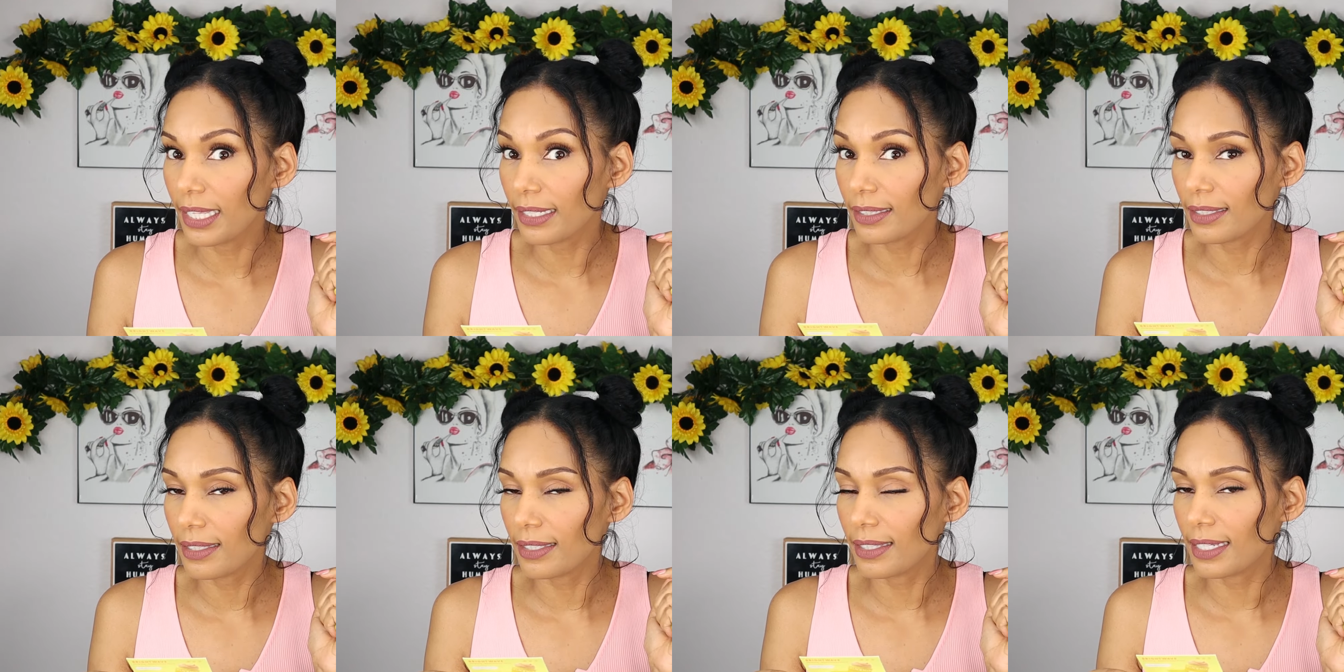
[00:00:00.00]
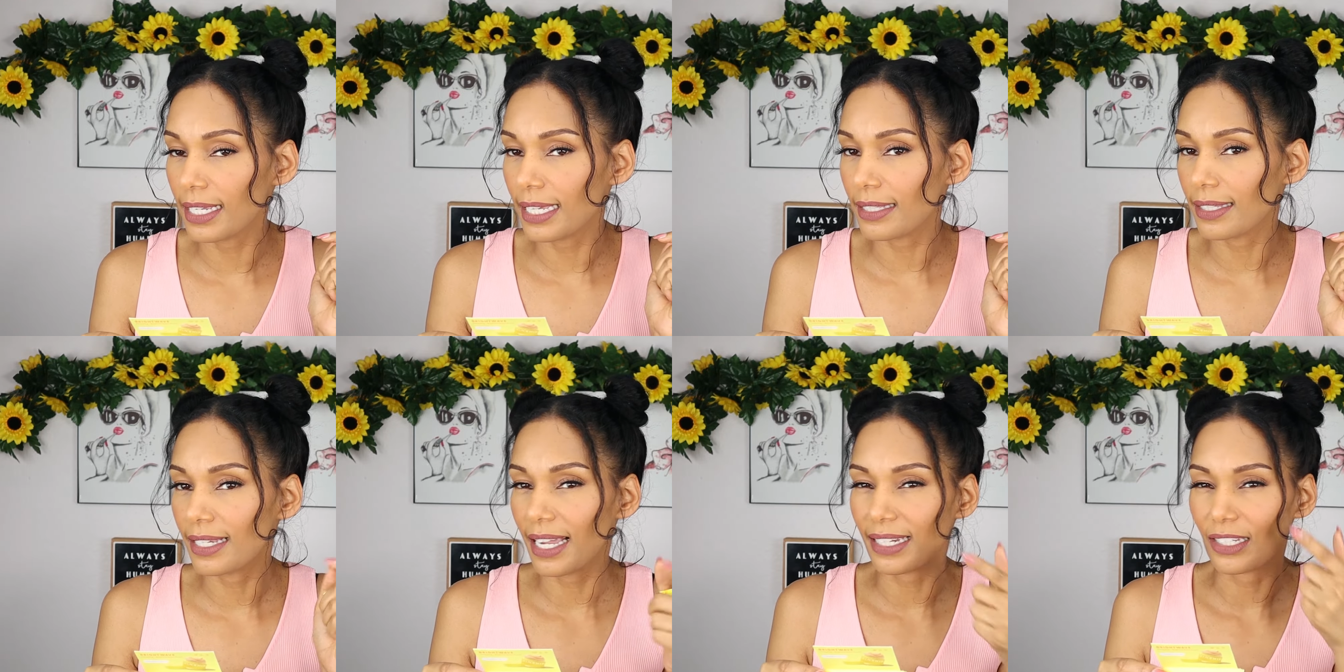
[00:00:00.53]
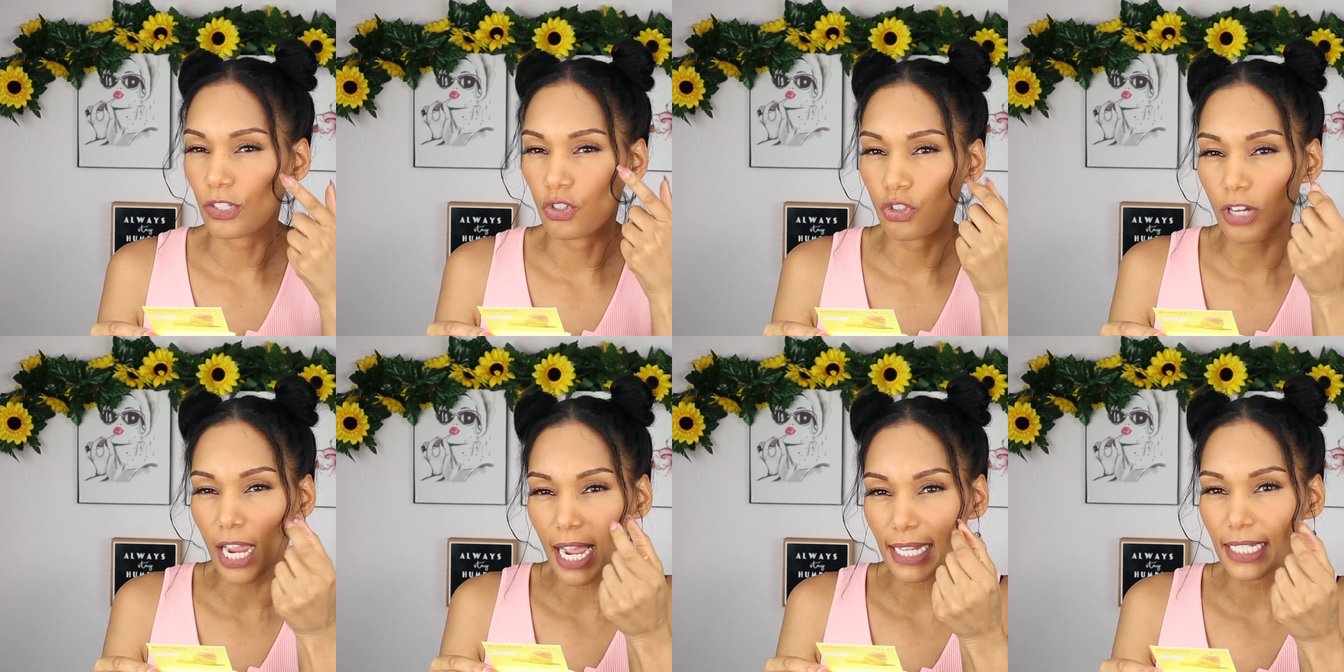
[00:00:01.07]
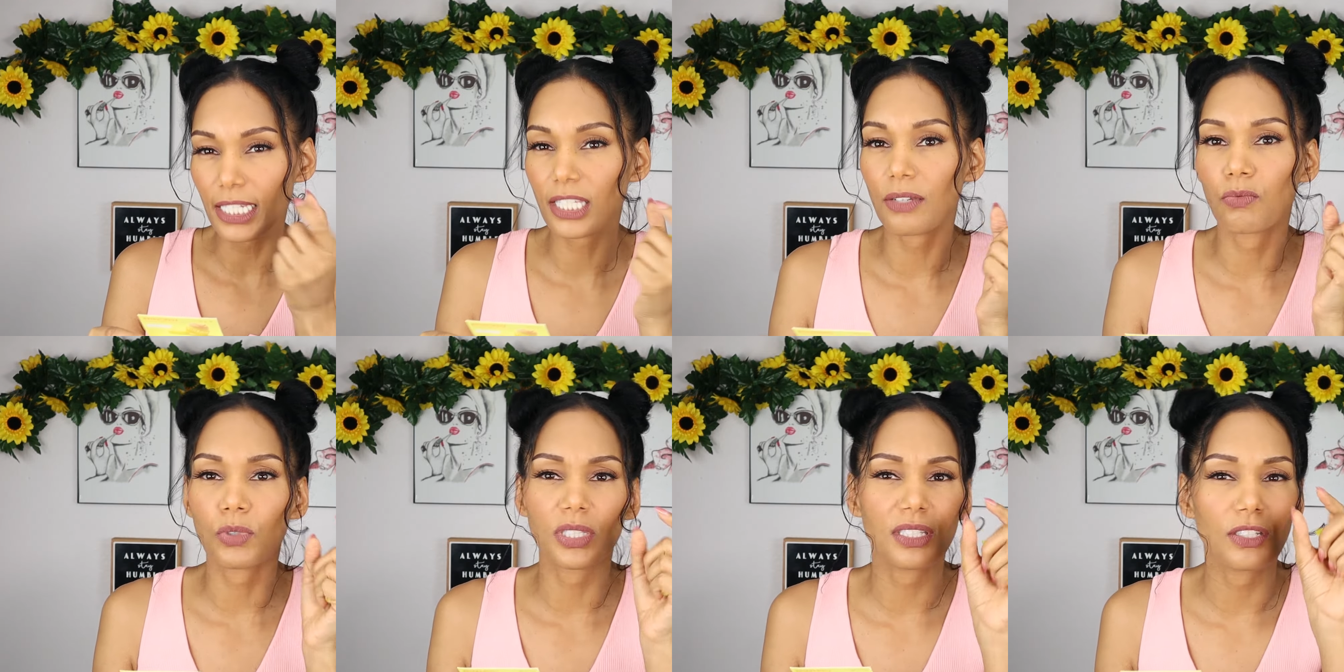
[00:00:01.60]
tends to get kind of dryish,
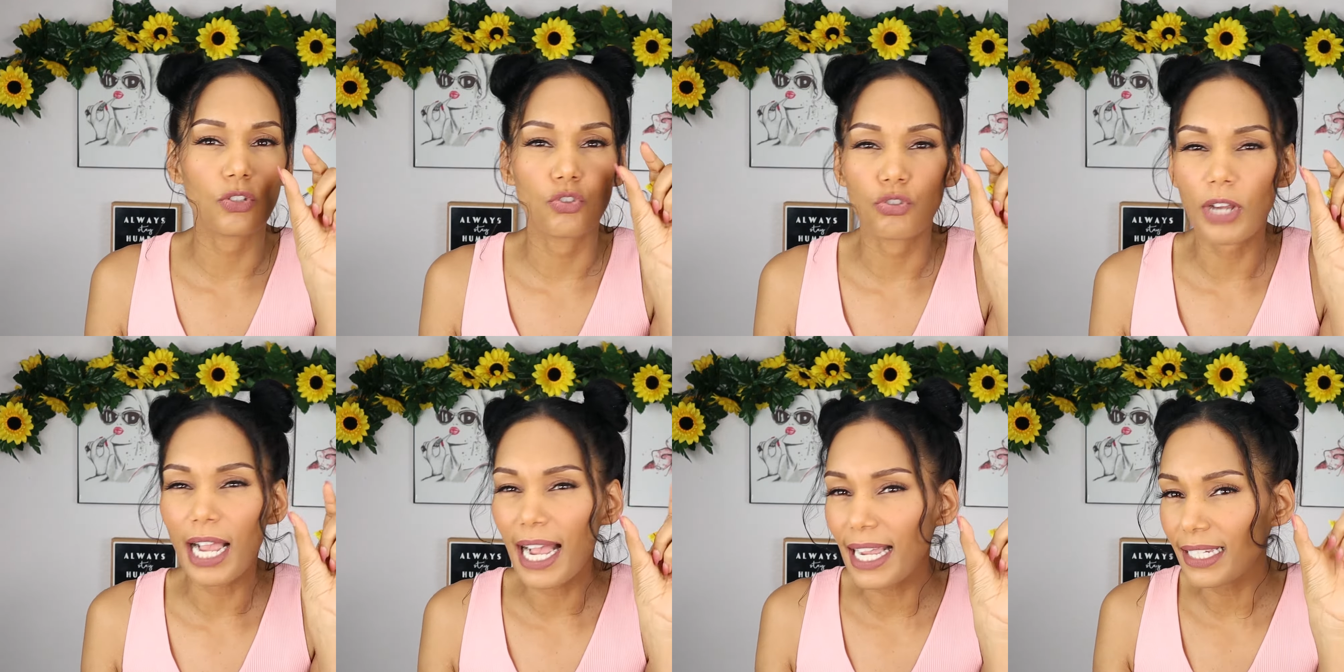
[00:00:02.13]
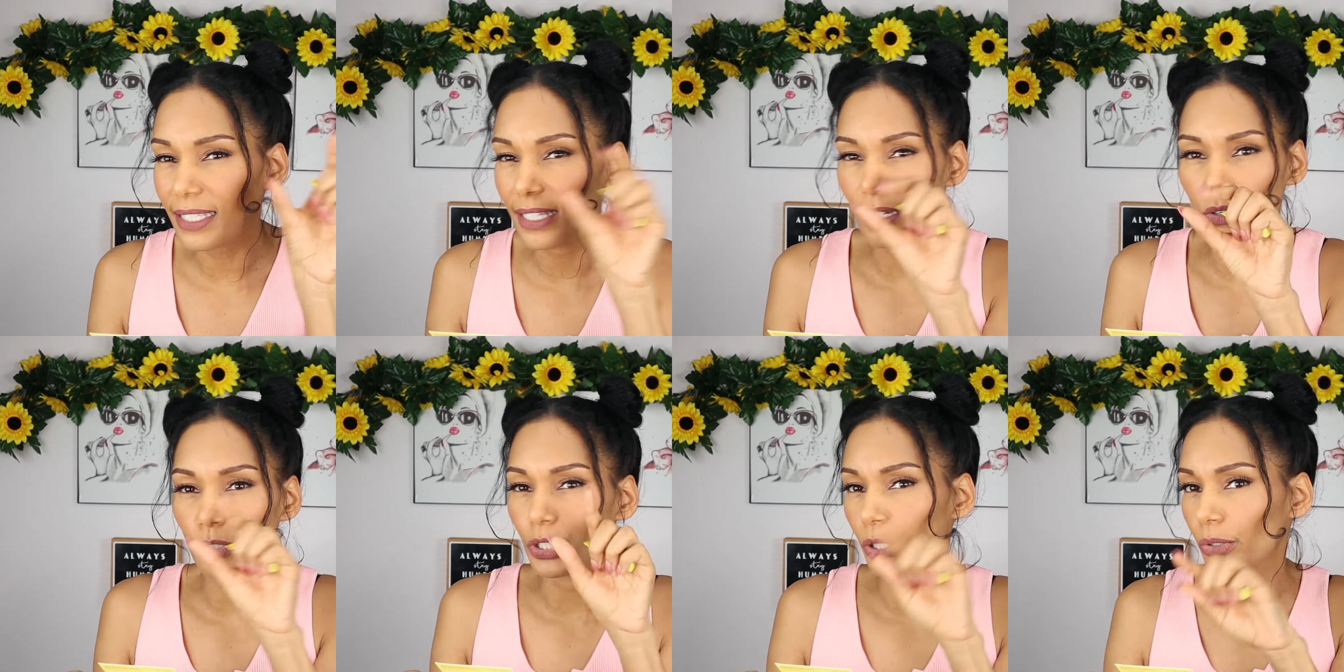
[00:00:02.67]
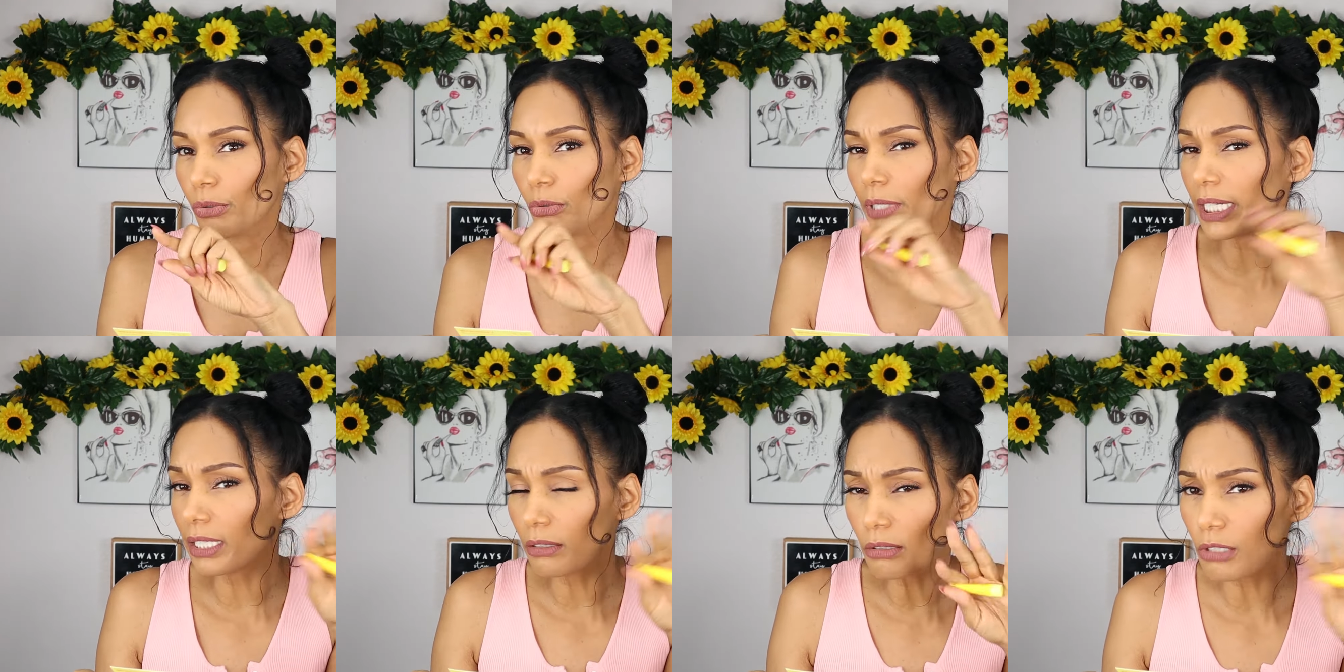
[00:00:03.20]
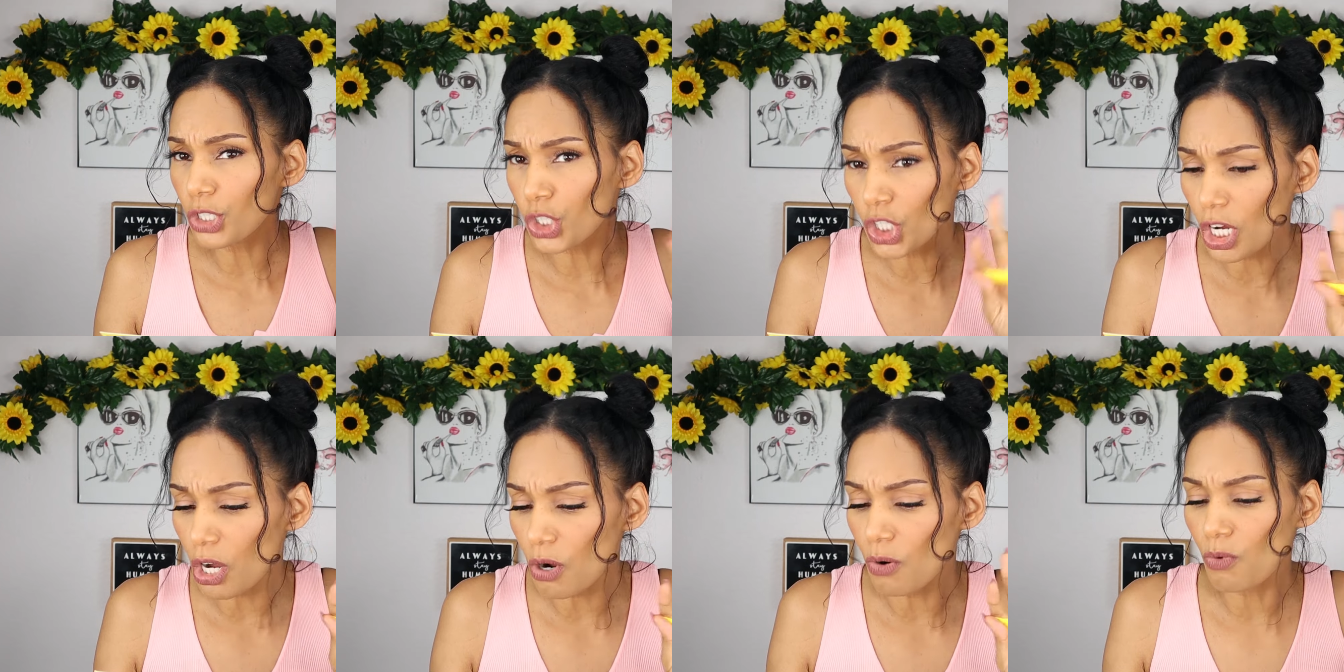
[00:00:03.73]
and once it dries, then all your wrinkles
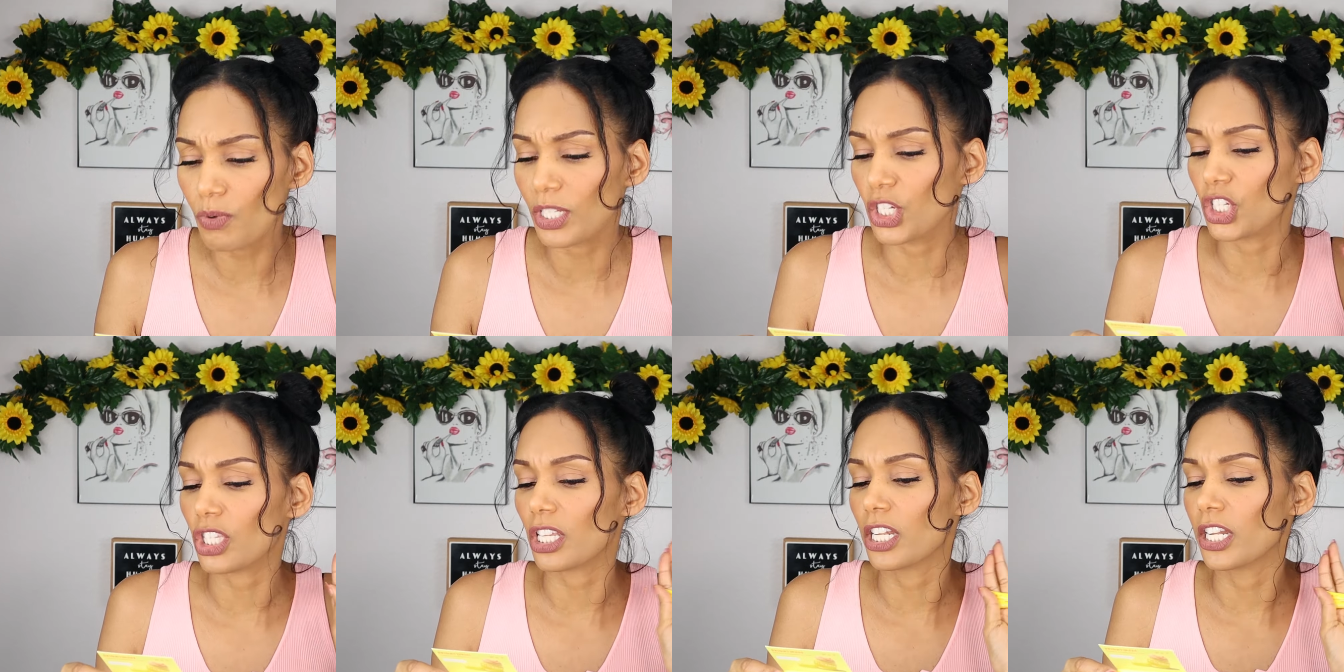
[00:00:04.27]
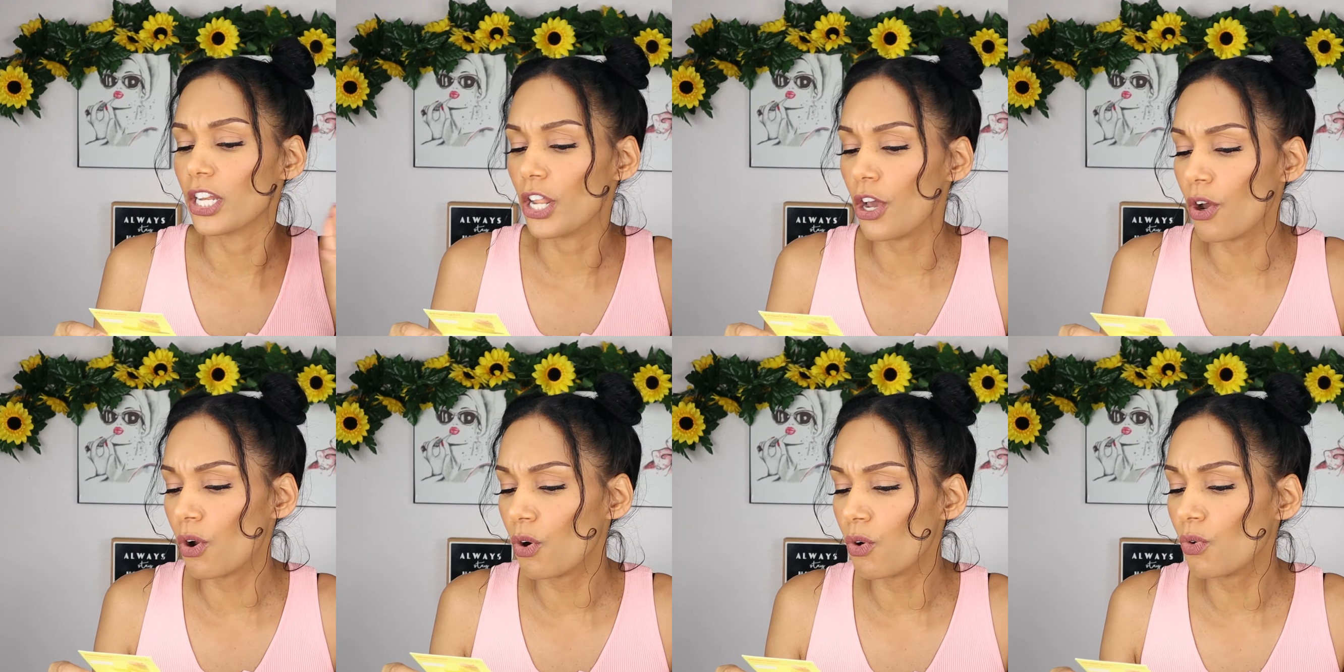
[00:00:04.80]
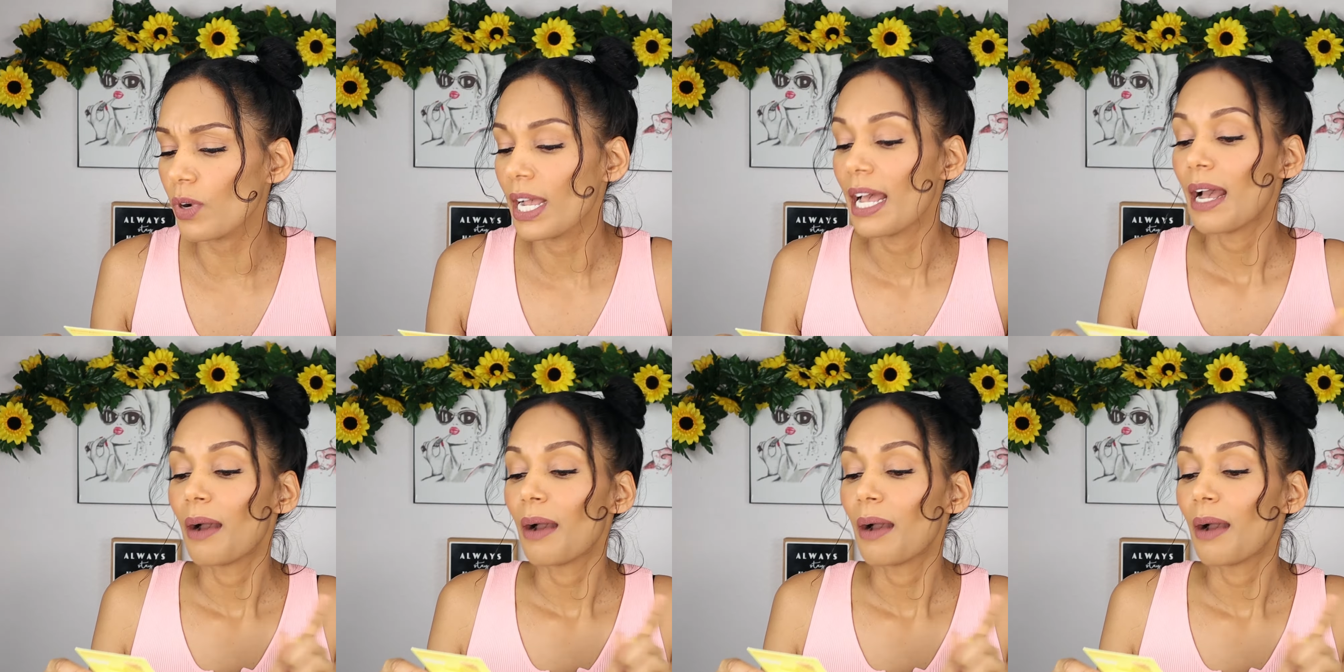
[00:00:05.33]
show, which is a no.